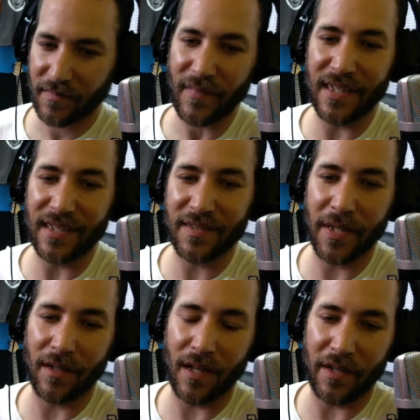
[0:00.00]
it's
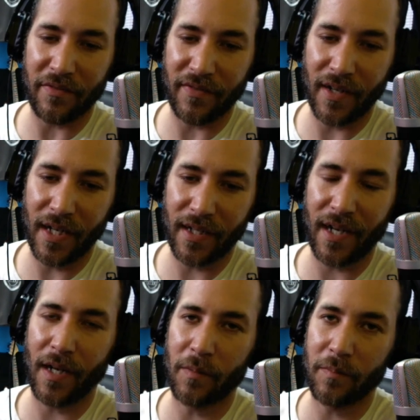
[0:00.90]
been a lot of fun. I
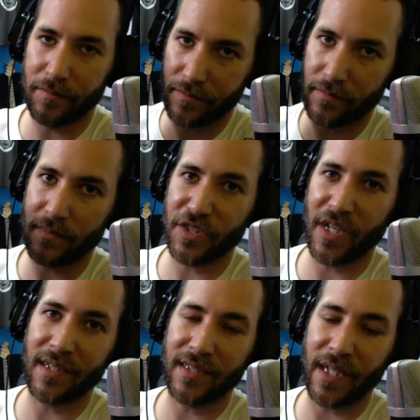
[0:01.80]
hope you
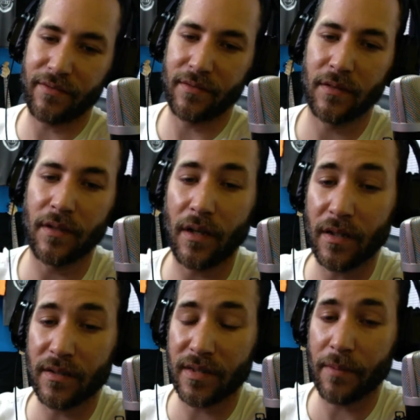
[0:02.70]
guys have
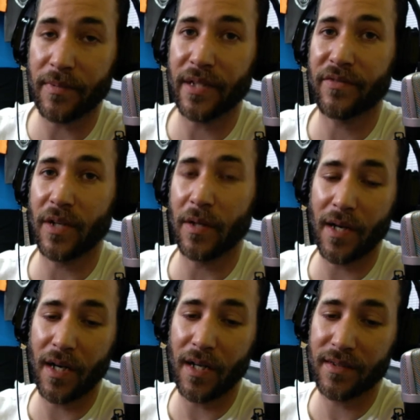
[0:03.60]
learned By something from
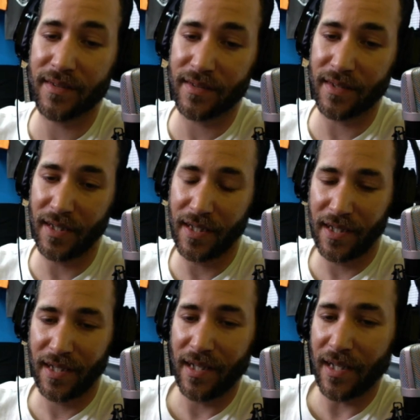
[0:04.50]
us.
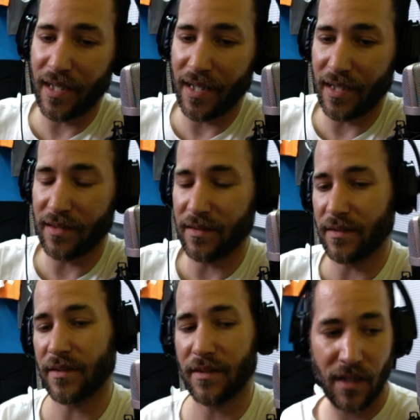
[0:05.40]
And
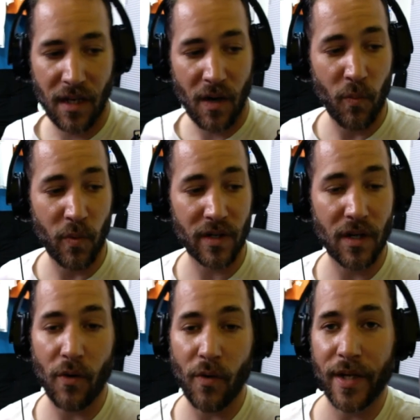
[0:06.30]
we're
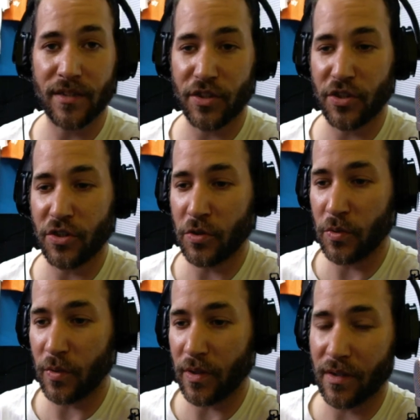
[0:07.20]
going
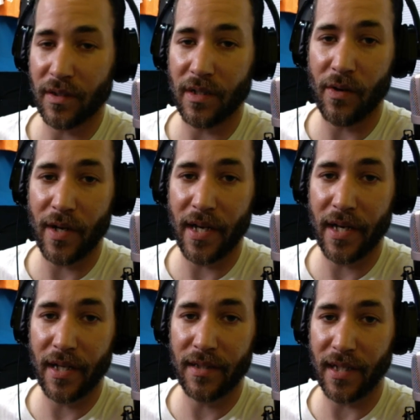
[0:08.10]
to go
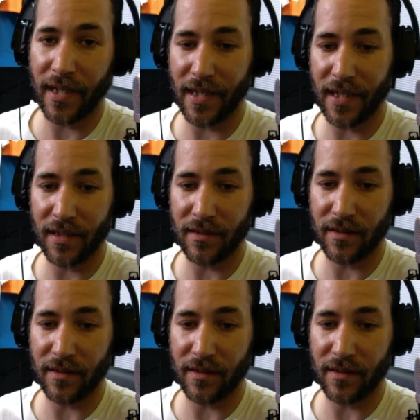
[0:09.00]
ahead and.